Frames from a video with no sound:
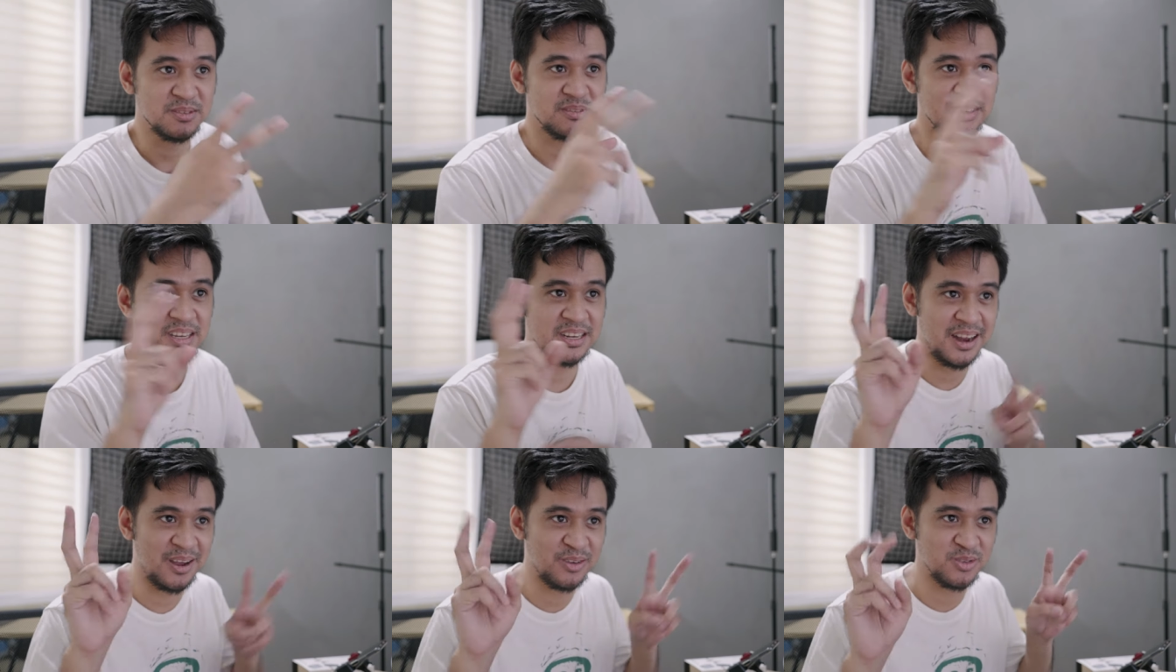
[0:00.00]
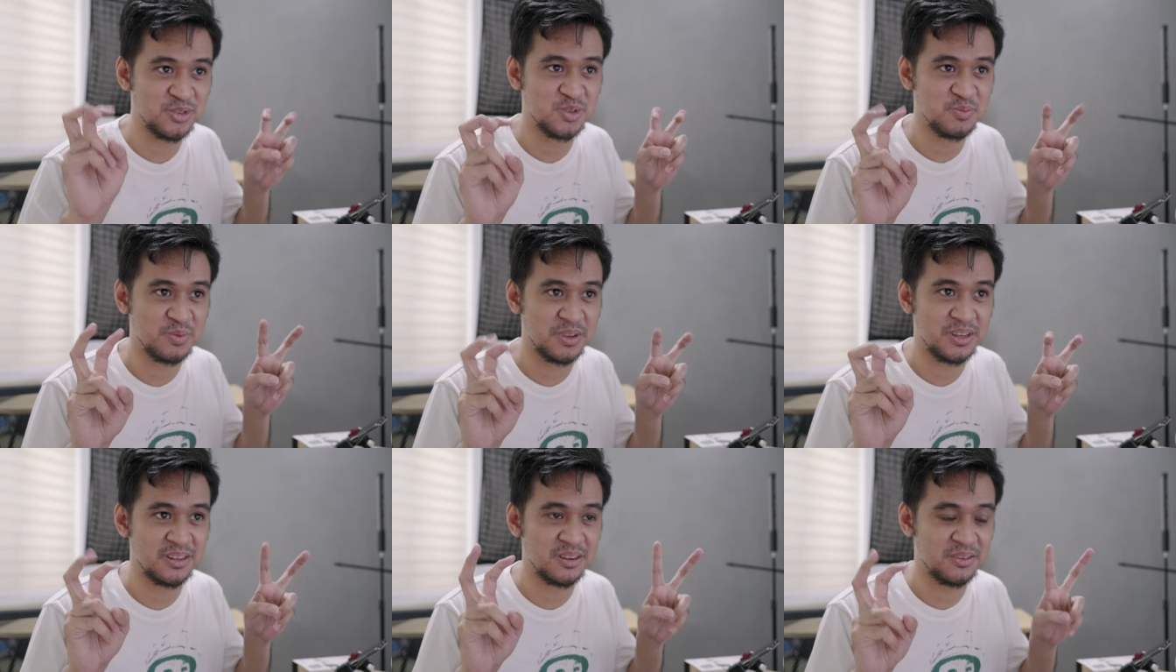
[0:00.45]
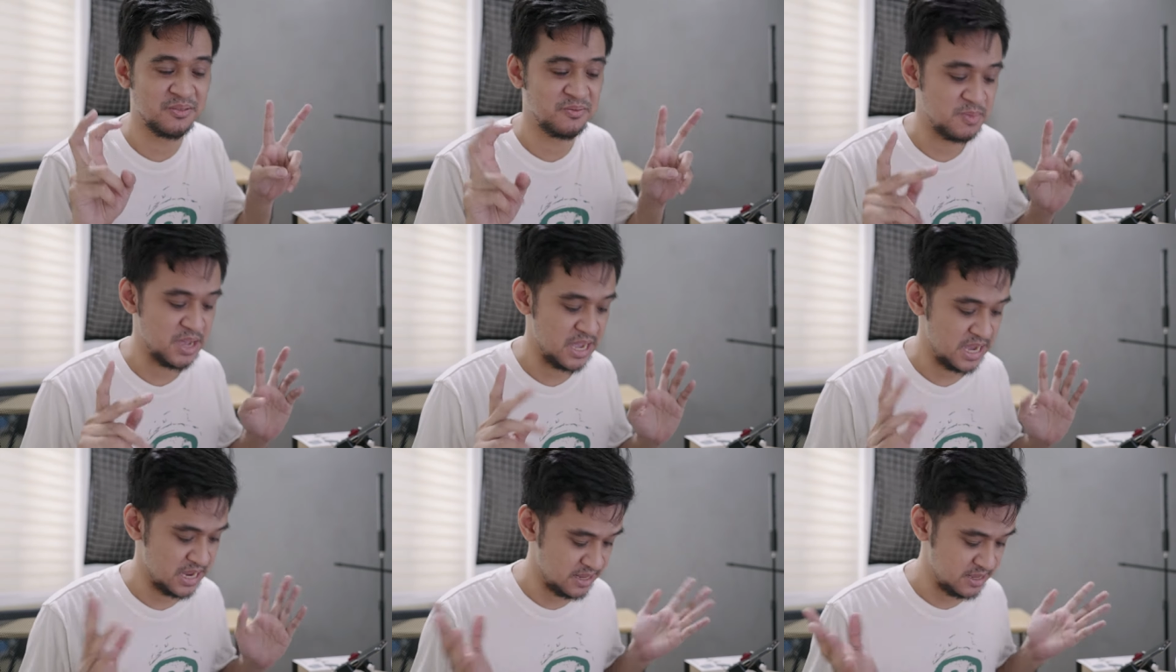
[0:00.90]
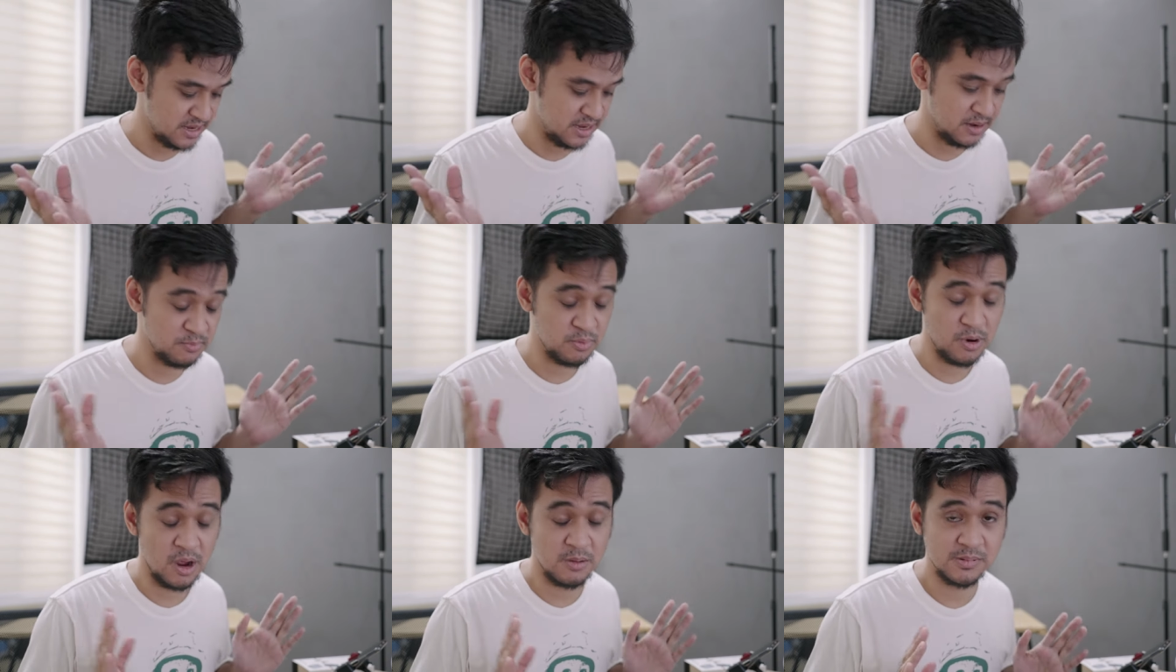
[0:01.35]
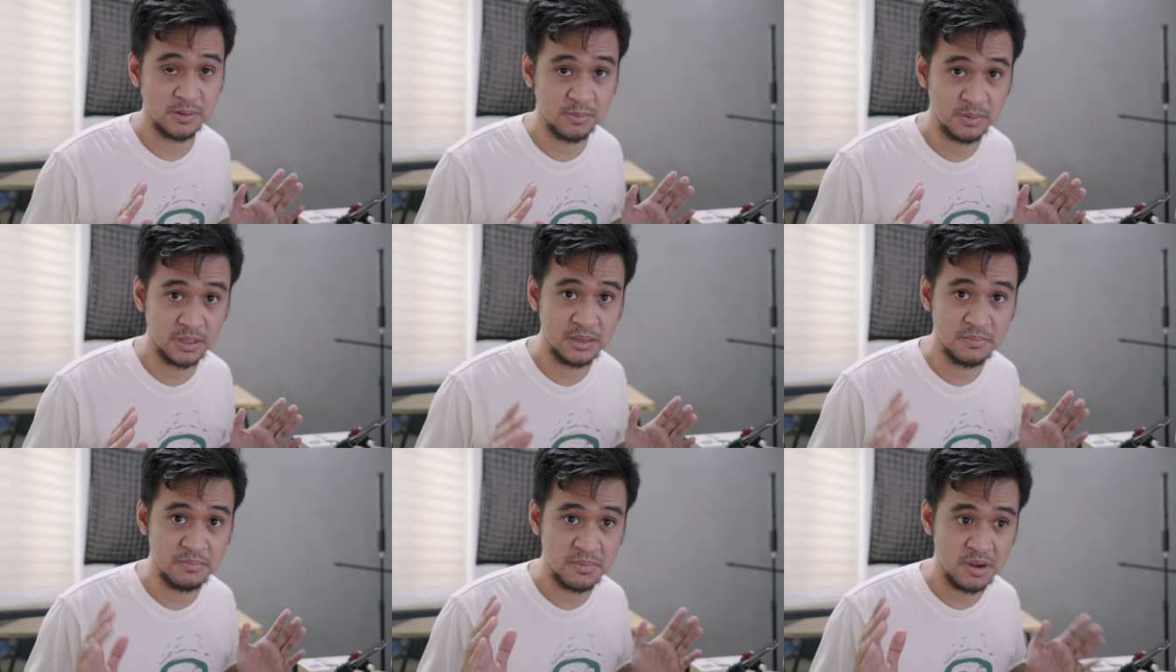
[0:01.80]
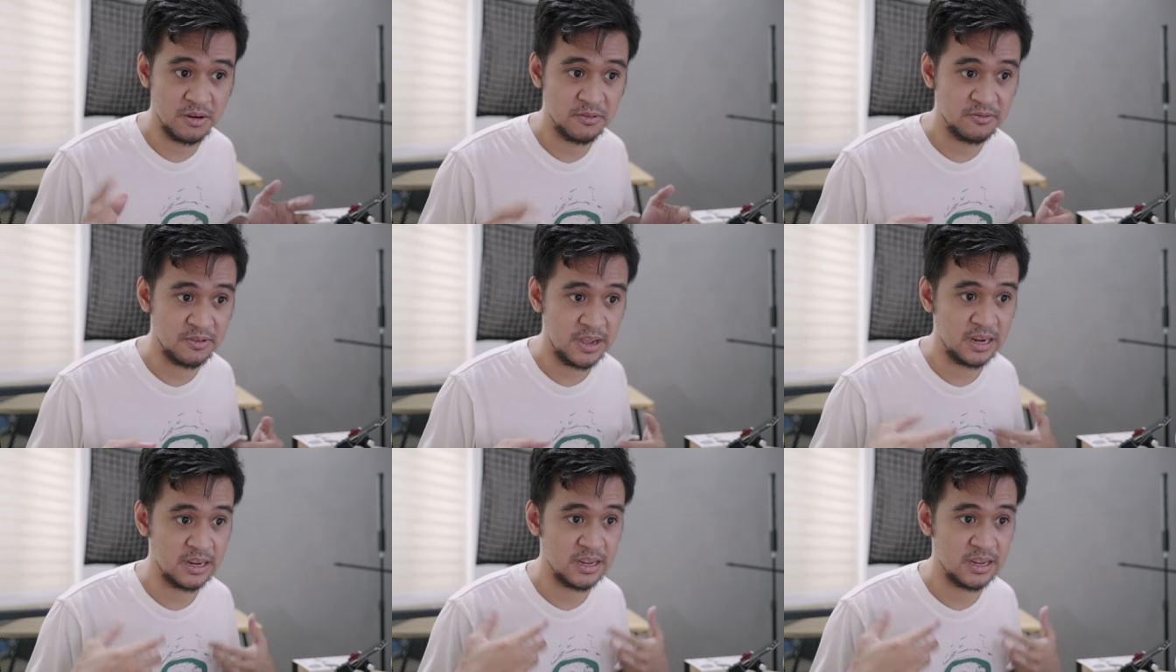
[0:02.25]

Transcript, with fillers: announcement of mine, then probably Mirfak